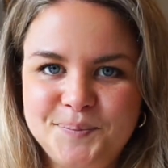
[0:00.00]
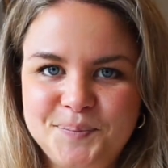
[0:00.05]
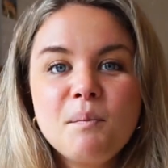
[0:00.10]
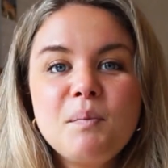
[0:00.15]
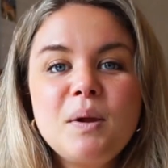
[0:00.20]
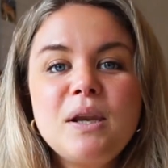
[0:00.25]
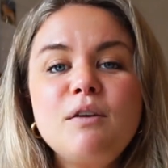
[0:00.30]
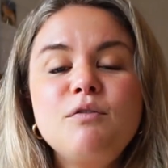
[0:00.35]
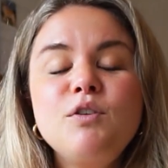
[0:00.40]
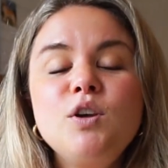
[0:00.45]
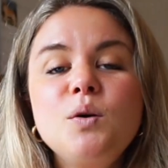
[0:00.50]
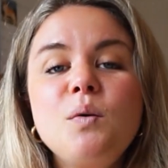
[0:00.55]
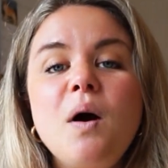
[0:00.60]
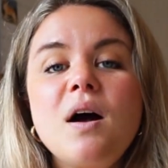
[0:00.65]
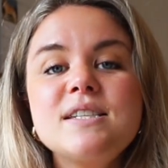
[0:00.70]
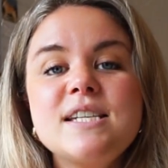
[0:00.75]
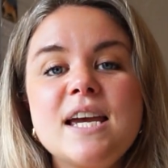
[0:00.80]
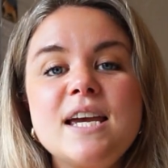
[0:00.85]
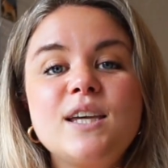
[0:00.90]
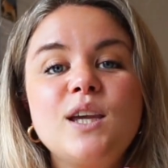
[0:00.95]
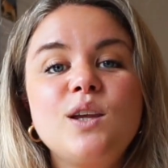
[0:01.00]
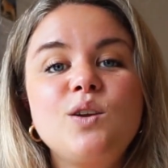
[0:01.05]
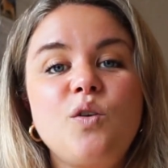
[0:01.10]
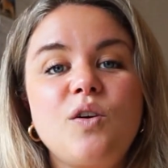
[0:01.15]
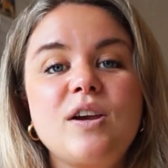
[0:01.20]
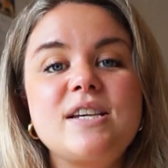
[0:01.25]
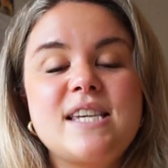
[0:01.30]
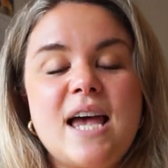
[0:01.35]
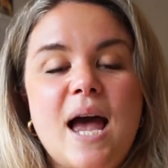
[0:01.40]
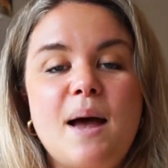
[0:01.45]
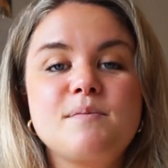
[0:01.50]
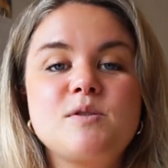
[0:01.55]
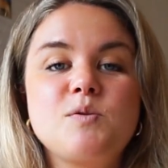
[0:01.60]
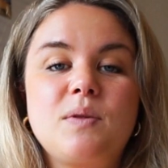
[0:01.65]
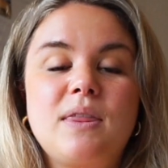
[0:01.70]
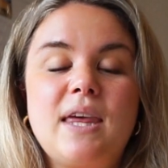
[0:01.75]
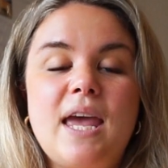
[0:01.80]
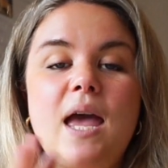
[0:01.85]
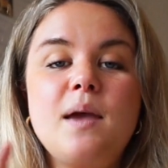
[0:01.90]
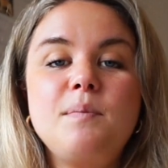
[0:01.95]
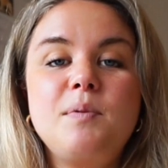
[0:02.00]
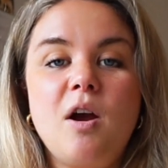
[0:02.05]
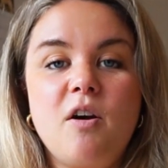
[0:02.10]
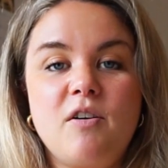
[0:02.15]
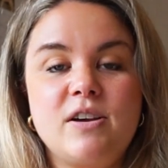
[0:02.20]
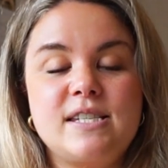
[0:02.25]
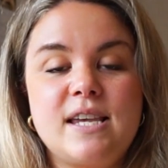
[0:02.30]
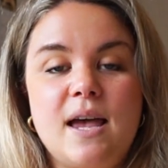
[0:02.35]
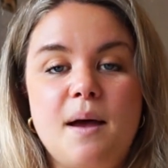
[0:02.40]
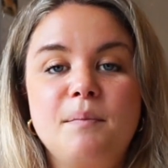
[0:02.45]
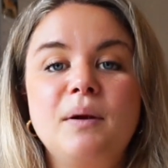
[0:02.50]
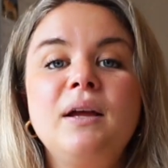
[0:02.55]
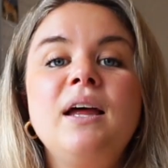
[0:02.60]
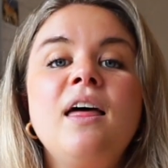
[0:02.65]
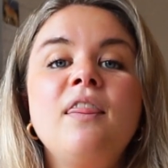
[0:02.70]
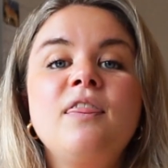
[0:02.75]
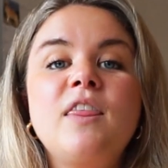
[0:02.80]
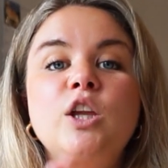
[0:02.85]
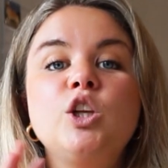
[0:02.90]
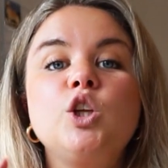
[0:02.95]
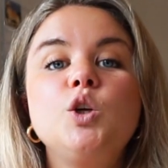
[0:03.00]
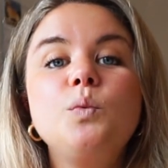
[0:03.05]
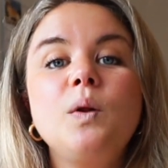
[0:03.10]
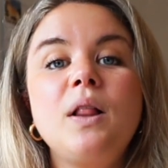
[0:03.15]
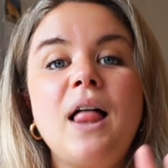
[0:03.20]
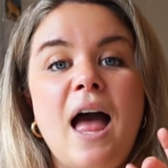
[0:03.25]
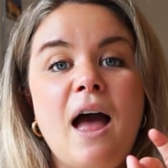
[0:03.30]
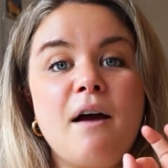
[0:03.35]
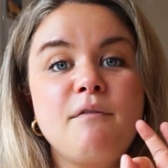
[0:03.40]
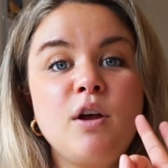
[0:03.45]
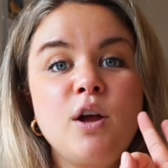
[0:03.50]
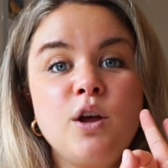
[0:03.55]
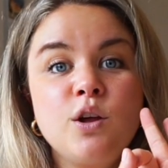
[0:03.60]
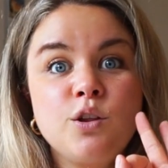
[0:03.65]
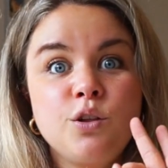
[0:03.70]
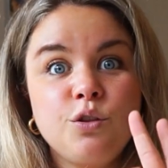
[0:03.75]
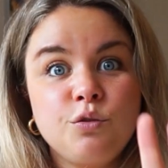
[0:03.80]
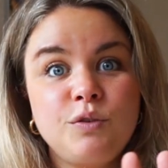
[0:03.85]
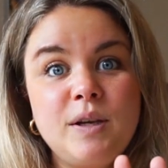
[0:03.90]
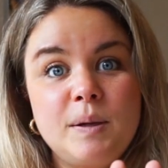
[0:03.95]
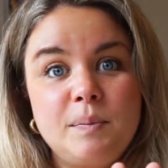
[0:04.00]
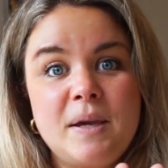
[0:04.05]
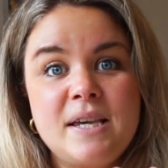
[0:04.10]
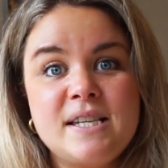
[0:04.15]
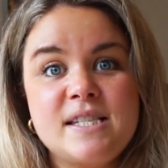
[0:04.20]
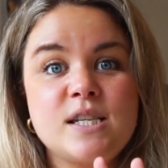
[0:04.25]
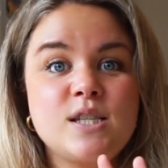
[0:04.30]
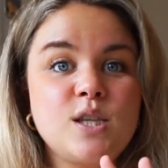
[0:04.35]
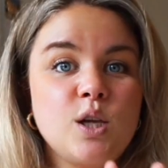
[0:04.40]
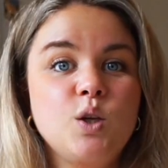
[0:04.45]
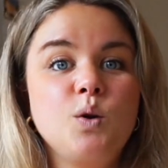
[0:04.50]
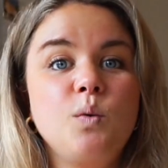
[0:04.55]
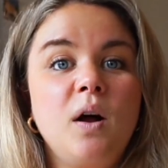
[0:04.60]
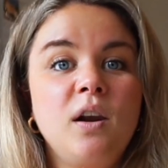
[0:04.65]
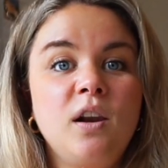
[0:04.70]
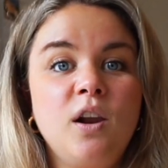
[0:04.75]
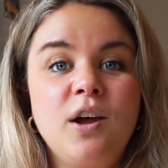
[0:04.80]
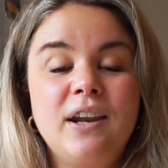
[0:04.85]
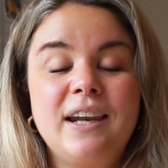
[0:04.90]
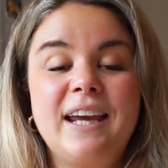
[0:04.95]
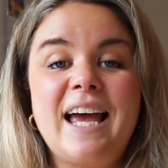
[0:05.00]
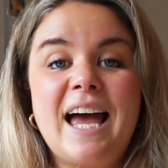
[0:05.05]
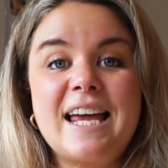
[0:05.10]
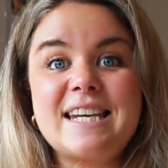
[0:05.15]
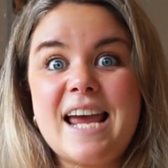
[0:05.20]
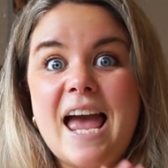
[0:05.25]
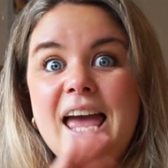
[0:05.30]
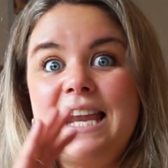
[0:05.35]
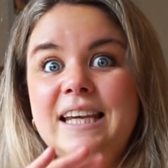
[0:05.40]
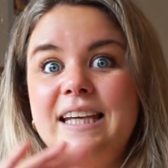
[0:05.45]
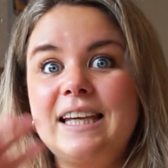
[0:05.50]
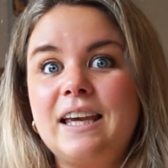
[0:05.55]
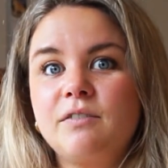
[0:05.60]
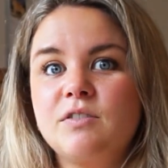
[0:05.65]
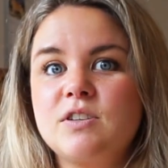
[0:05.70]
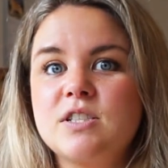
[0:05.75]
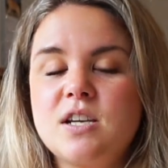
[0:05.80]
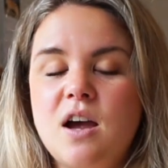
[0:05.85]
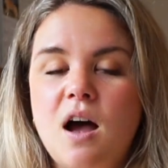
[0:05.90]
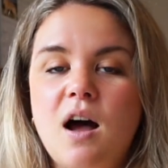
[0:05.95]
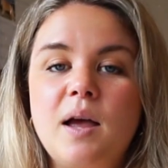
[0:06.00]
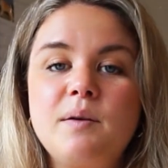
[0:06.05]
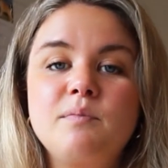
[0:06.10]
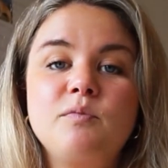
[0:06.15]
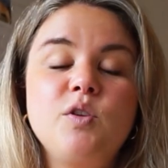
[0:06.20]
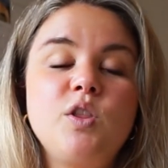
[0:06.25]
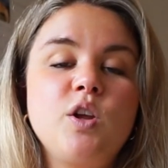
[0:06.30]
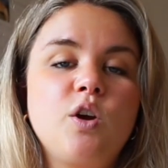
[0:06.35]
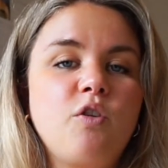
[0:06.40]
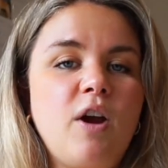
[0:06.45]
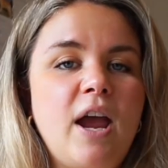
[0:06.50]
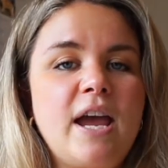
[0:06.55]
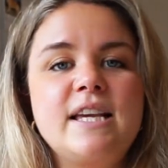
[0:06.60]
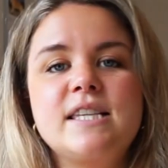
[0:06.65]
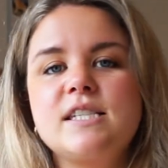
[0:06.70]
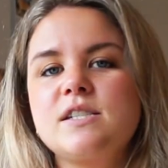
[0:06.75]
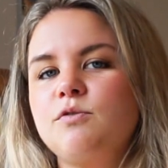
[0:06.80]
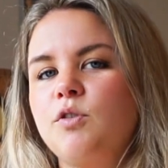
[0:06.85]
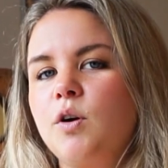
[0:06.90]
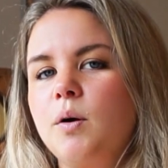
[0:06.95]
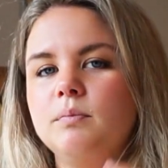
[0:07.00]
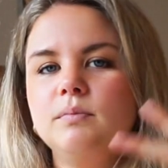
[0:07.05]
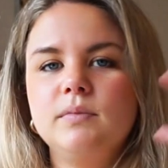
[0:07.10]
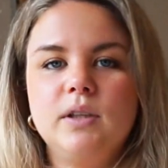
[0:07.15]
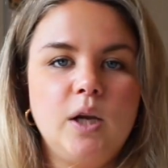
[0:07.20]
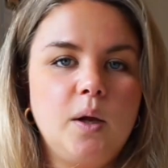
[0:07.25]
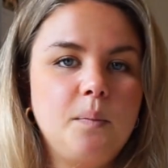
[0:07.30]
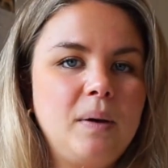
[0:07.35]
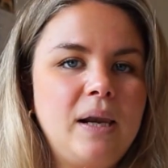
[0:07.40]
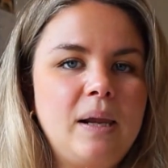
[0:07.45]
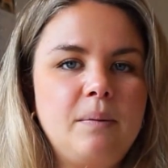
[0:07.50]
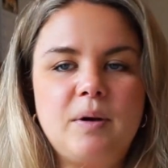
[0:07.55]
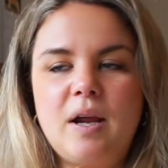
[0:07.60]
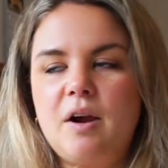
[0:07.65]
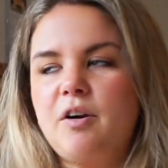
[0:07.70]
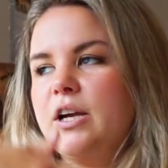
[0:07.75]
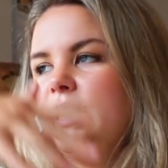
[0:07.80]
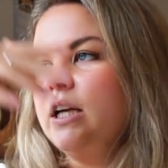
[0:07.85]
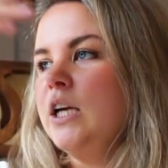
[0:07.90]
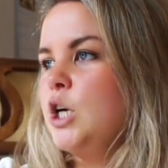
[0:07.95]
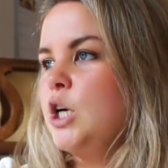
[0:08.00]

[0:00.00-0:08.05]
But if you are taking your exams with the ABRSM, then you will have 3 pieces that you are learning at any given time for the grades from preliminary